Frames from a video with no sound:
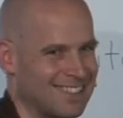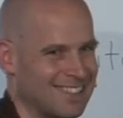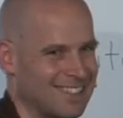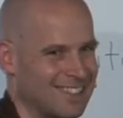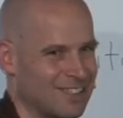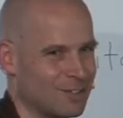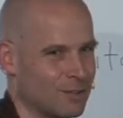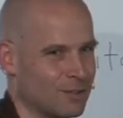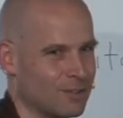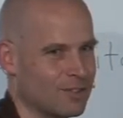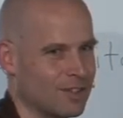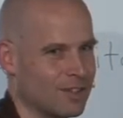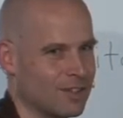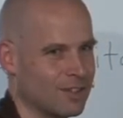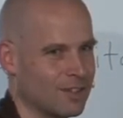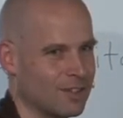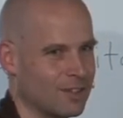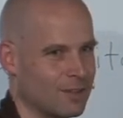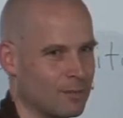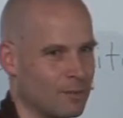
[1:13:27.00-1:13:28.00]
towards
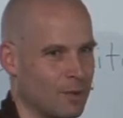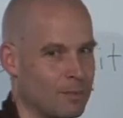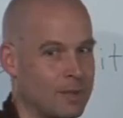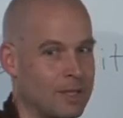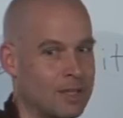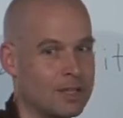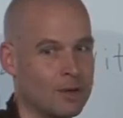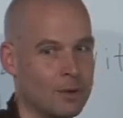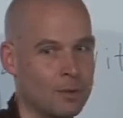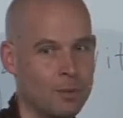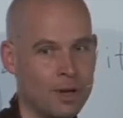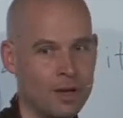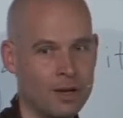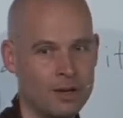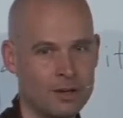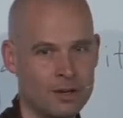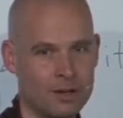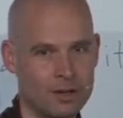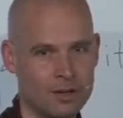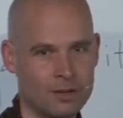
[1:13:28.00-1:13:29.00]
being
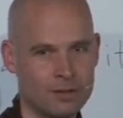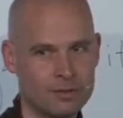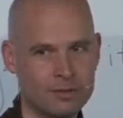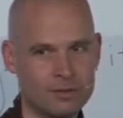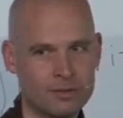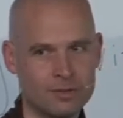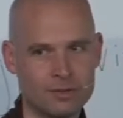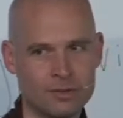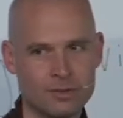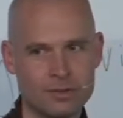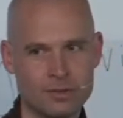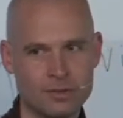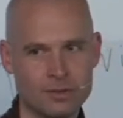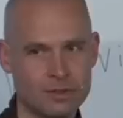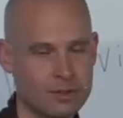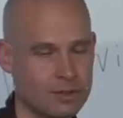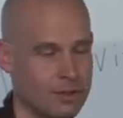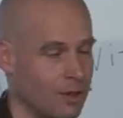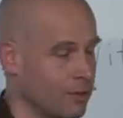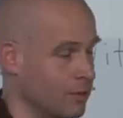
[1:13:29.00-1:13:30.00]
aware of
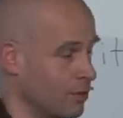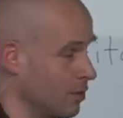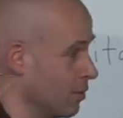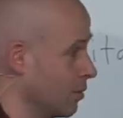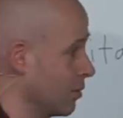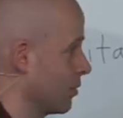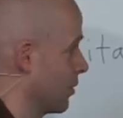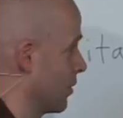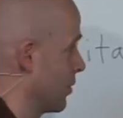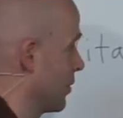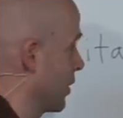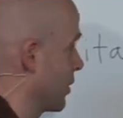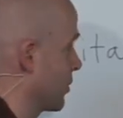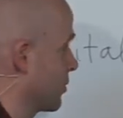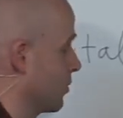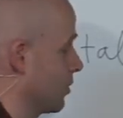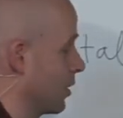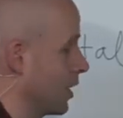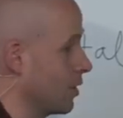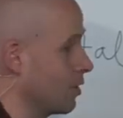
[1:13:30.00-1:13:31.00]
also the
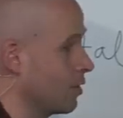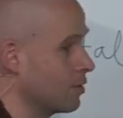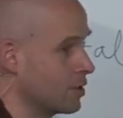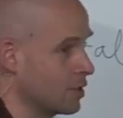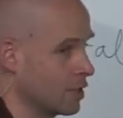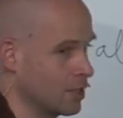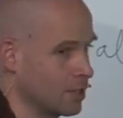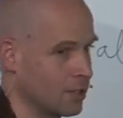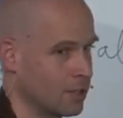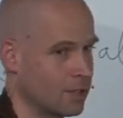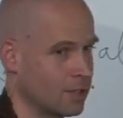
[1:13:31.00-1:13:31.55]
sexual energy,